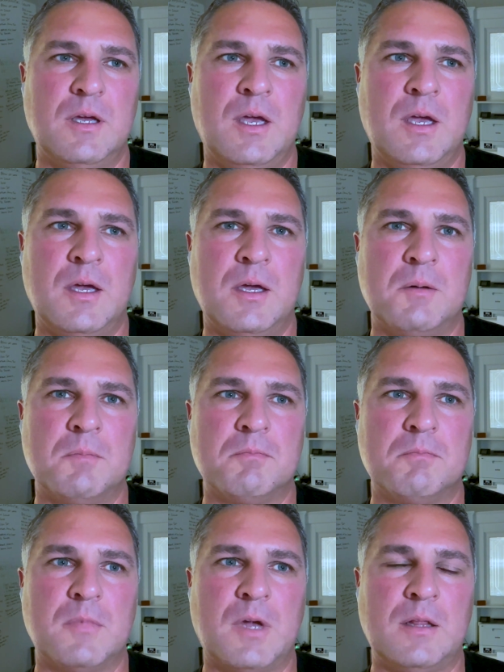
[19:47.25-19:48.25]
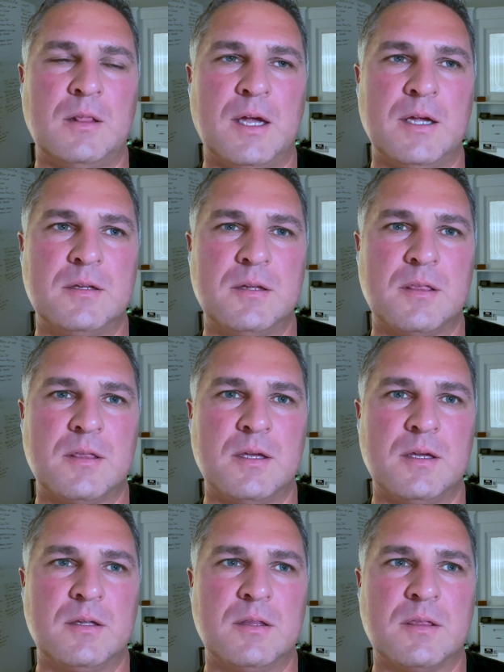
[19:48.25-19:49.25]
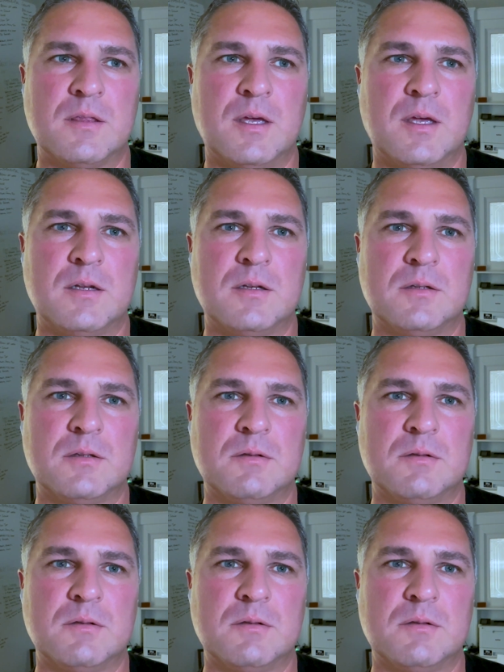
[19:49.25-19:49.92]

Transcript: I'd like to think that,